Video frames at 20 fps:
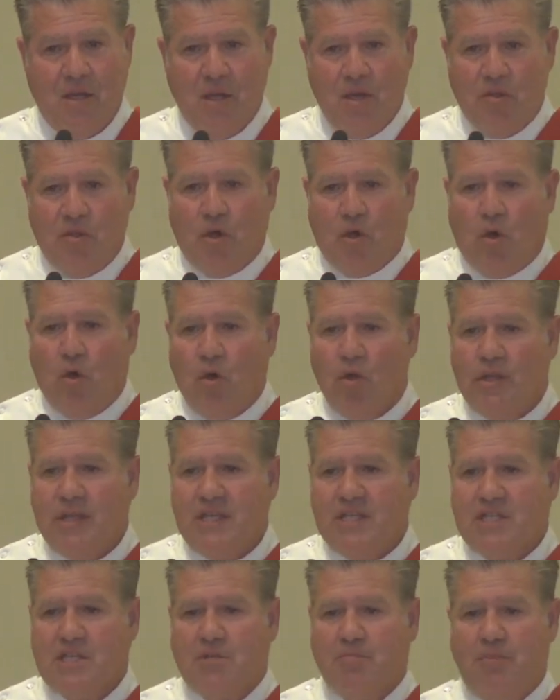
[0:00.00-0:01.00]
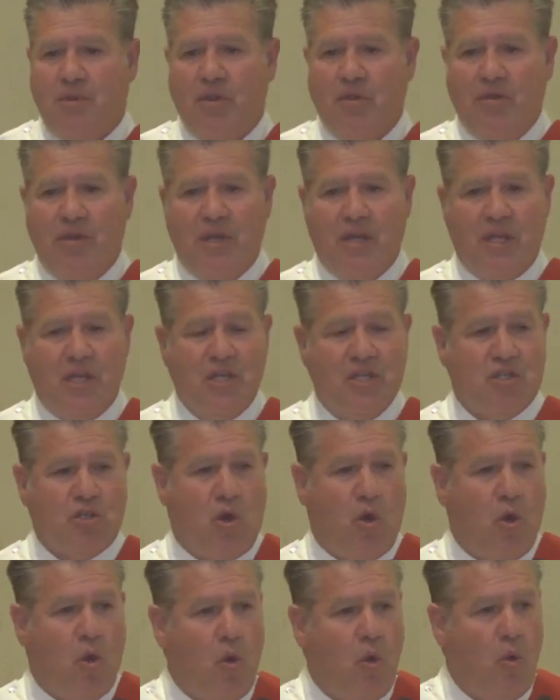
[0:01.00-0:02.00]
the Holy Spirit is
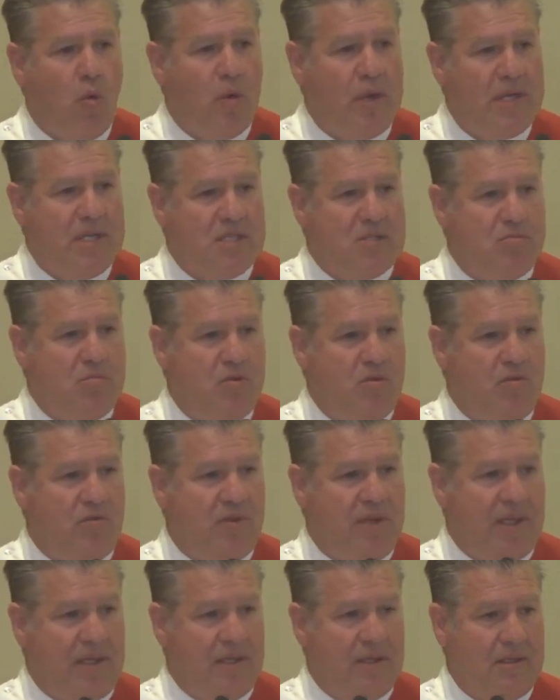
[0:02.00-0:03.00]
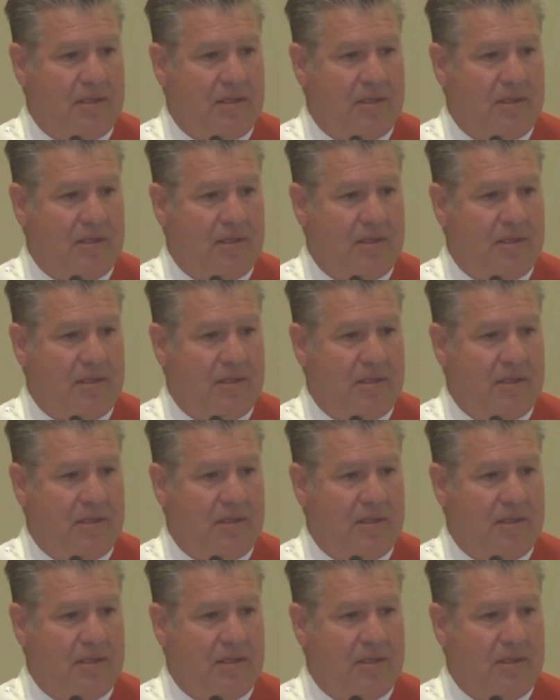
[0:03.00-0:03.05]
always moving.